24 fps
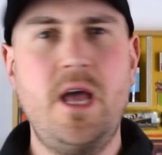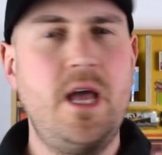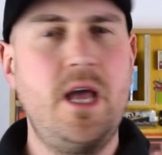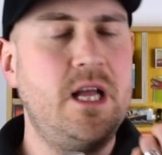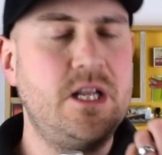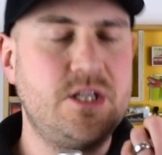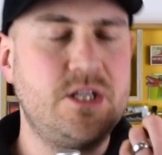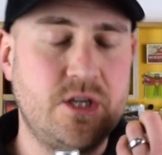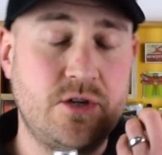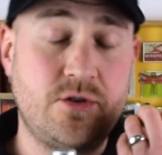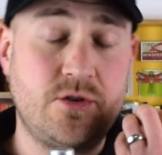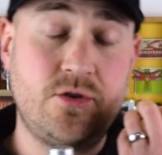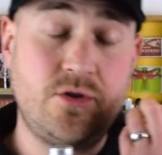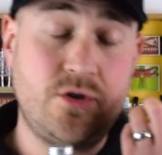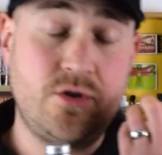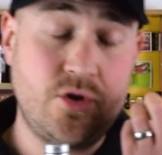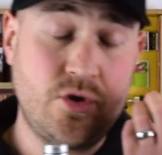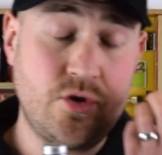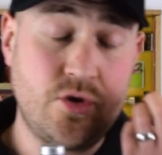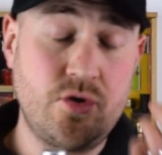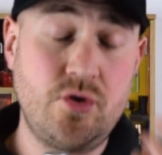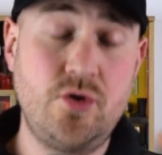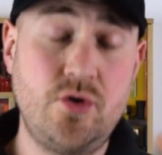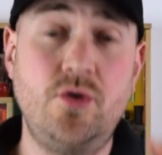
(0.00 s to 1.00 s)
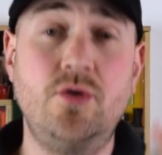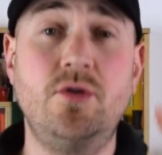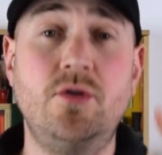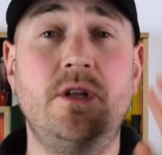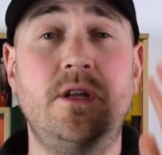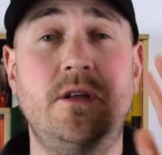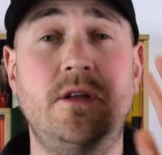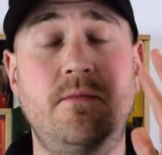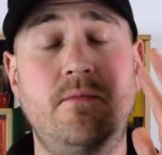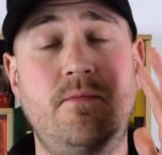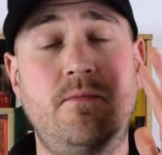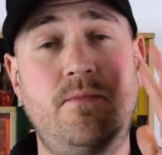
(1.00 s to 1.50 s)
It's a
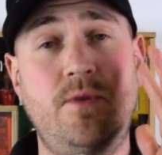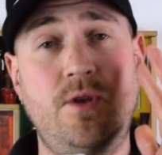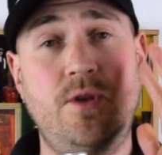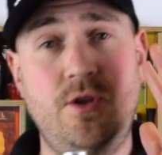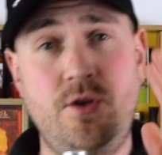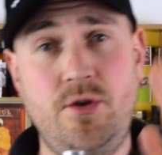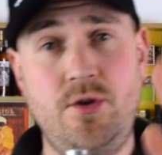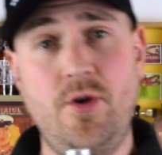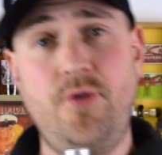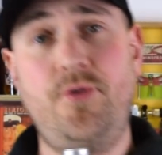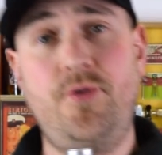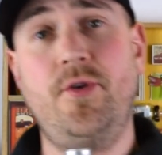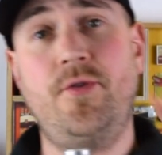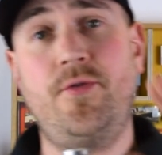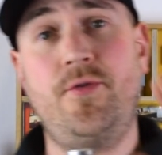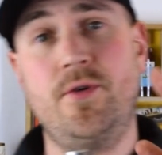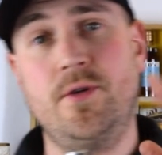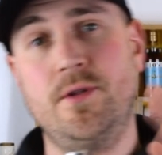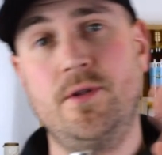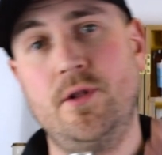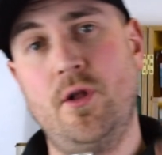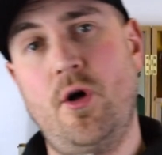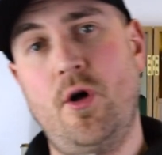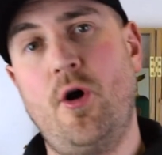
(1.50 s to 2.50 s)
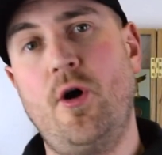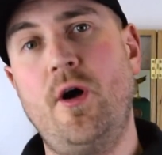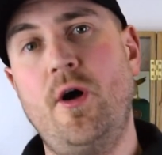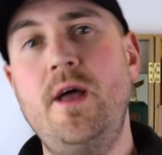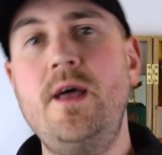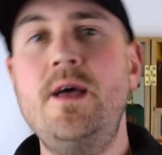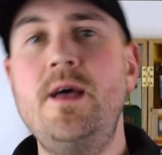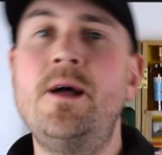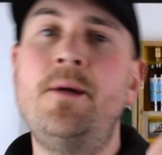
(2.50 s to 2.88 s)
truly beautiful lot.